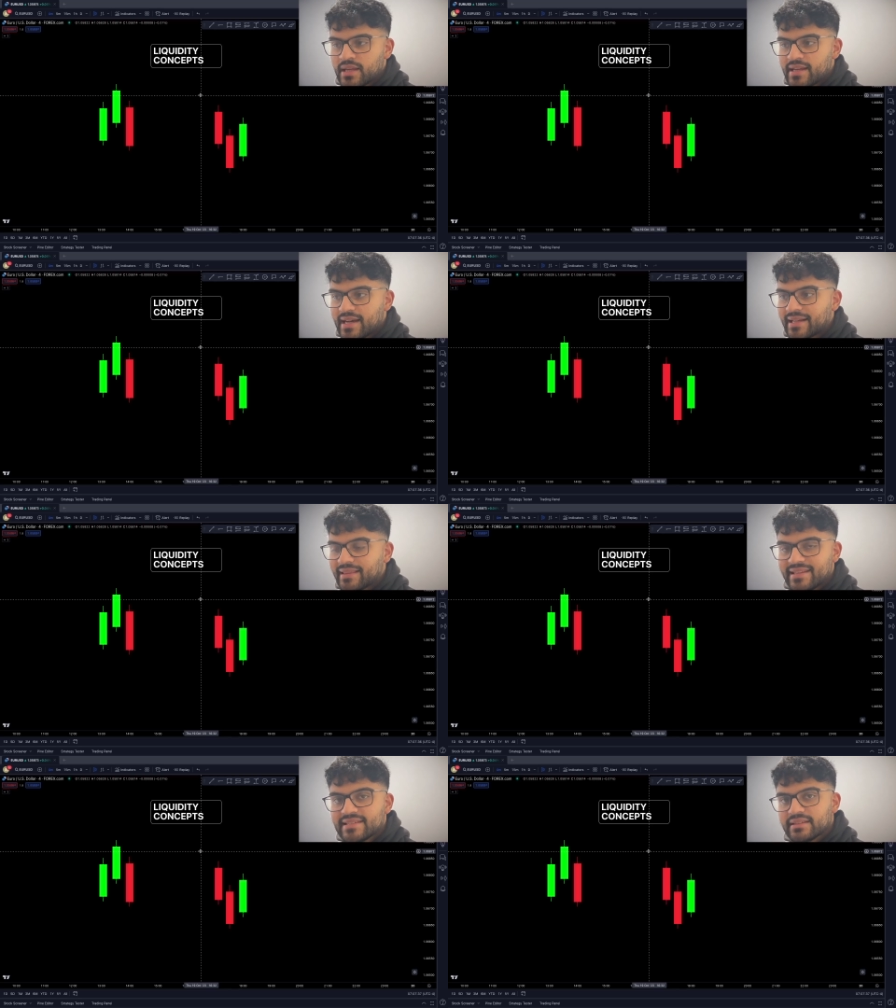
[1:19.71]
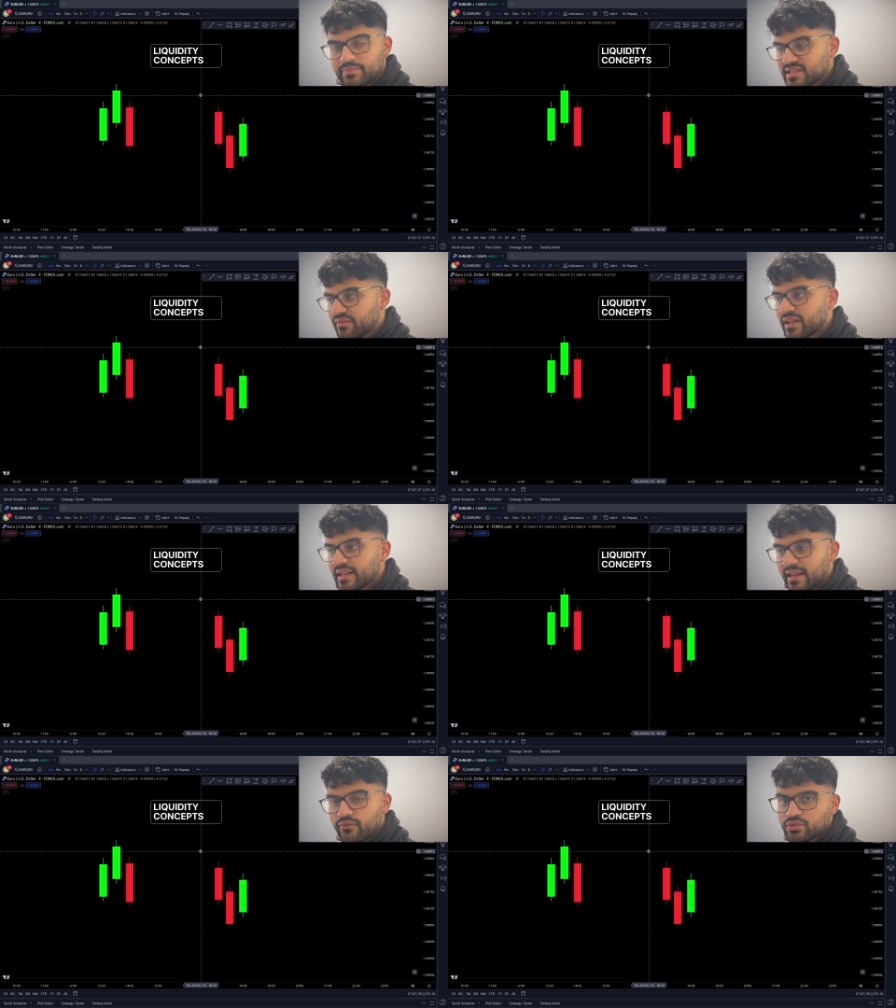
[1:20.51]
And at these specific
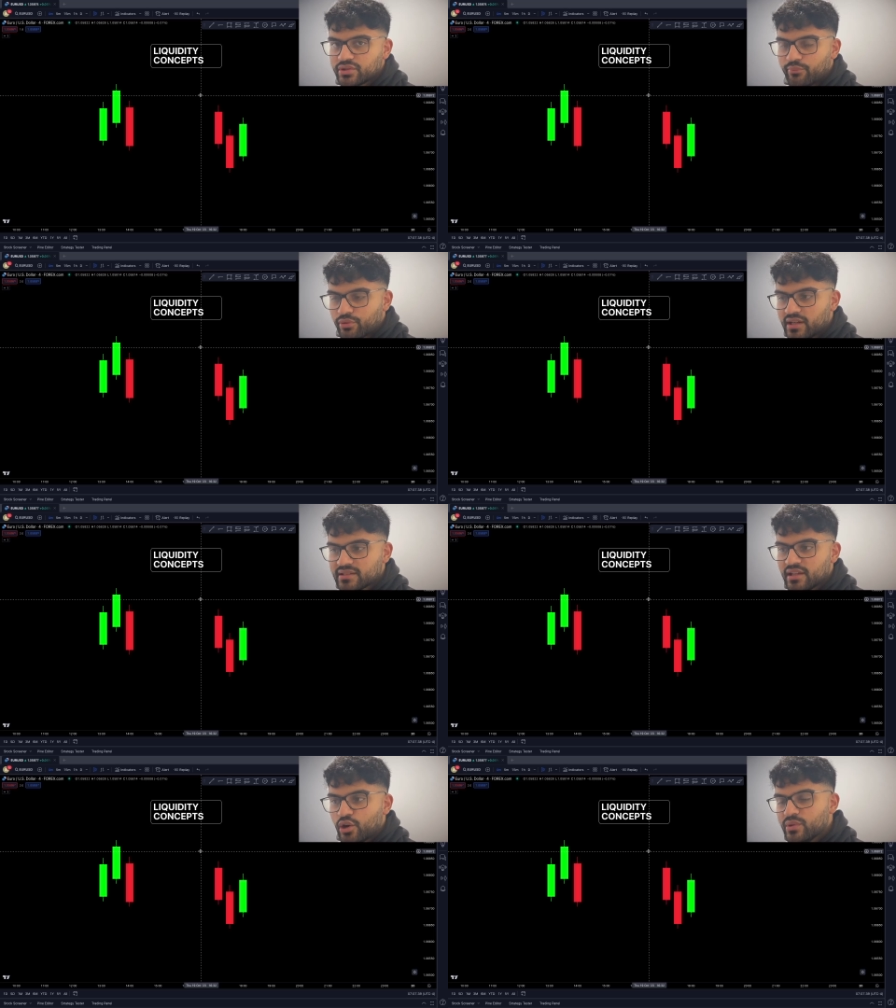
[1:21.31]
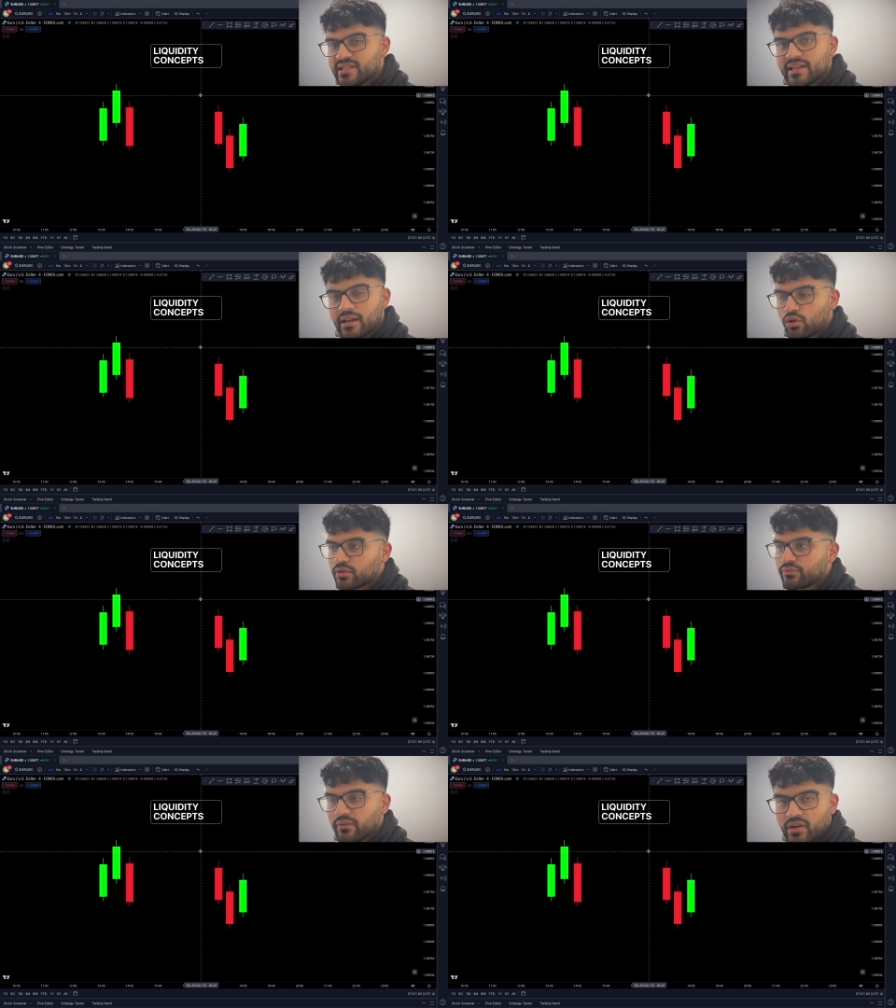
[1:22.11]
levels of price, we see a lot of
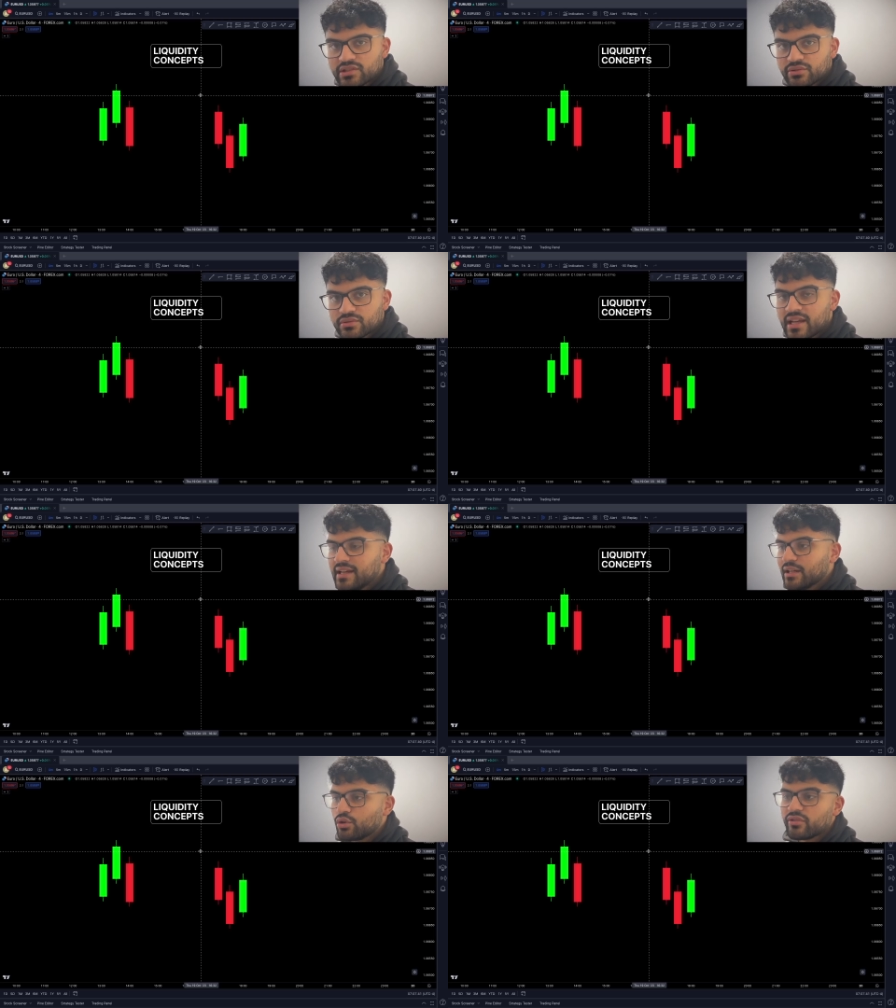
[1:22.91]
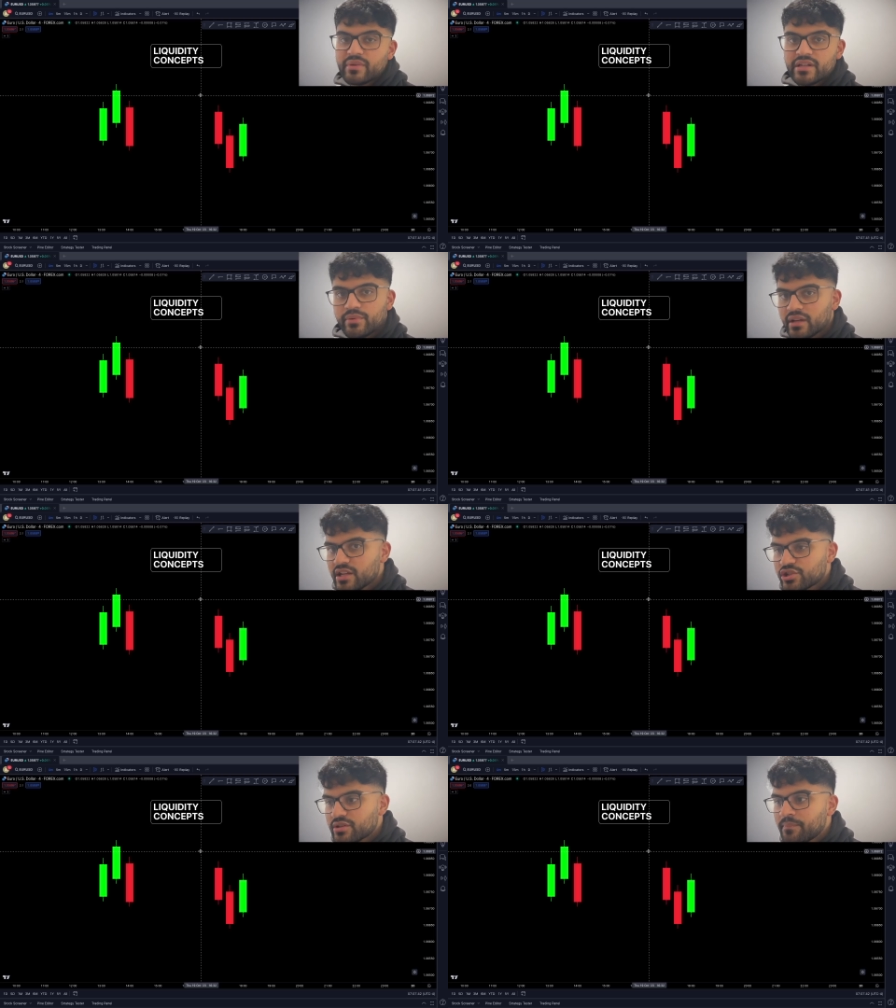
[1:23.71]
reversals, a lot of
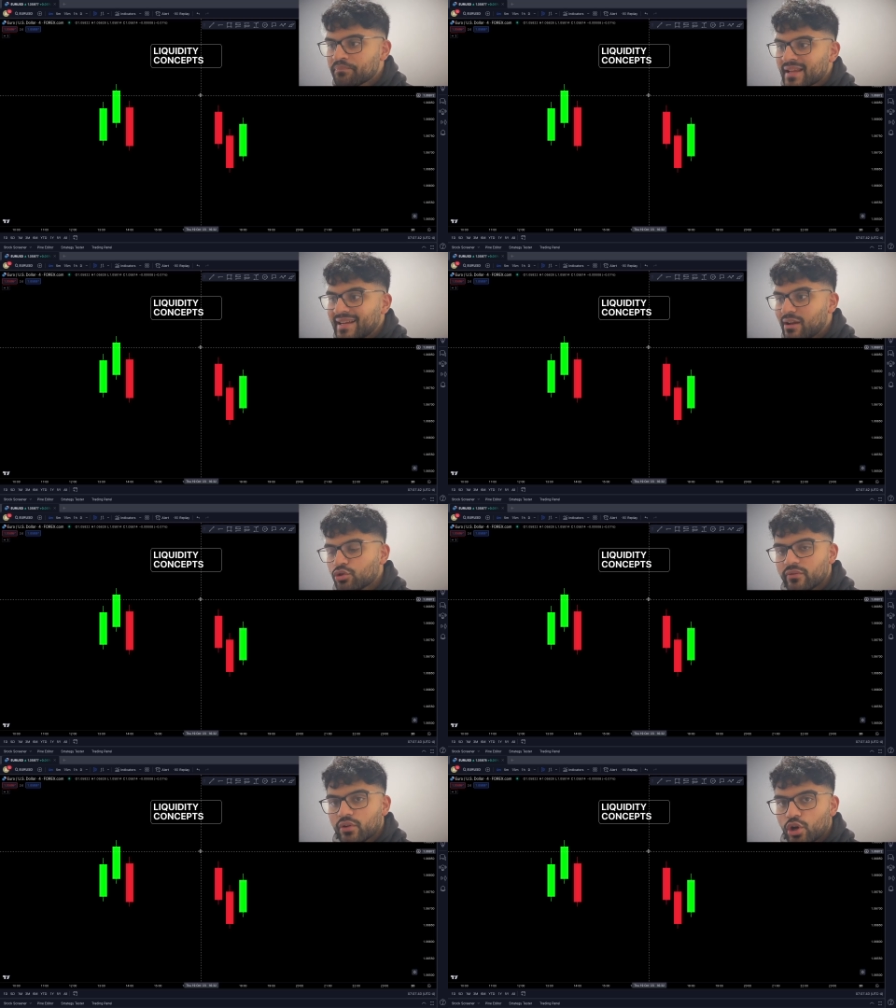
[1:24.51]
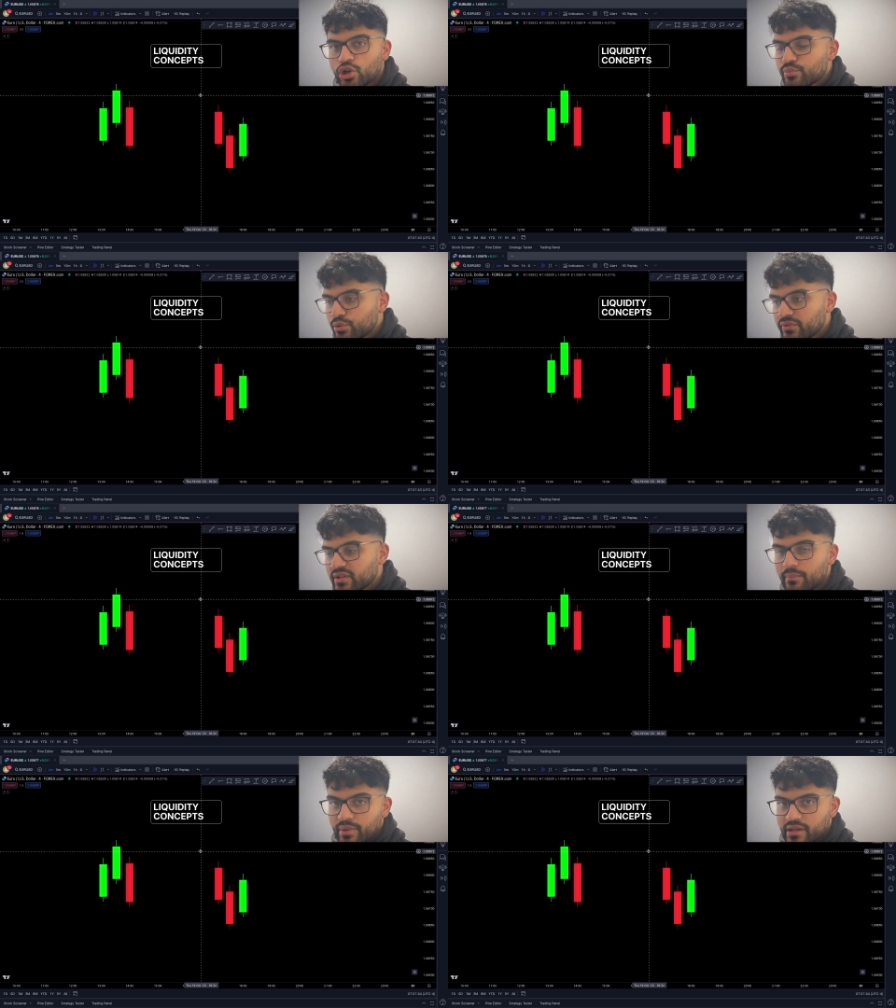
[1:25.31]
manipulation, and a lot of large moves
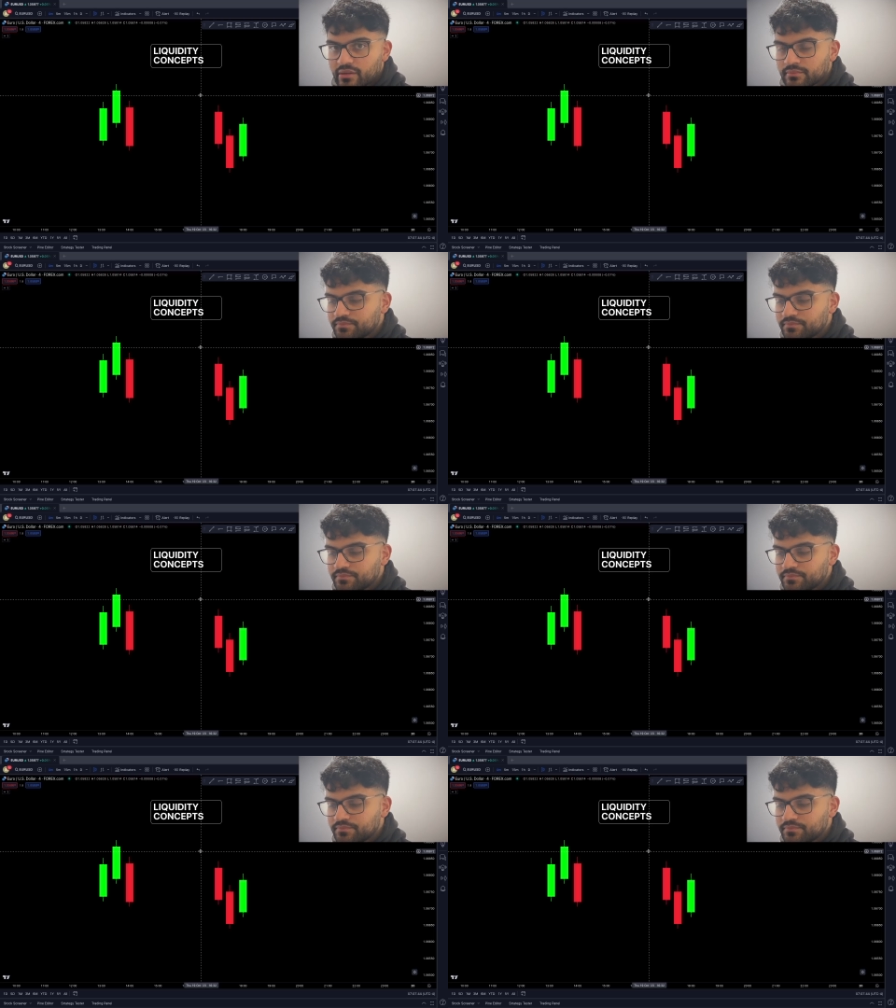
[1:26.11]
begin.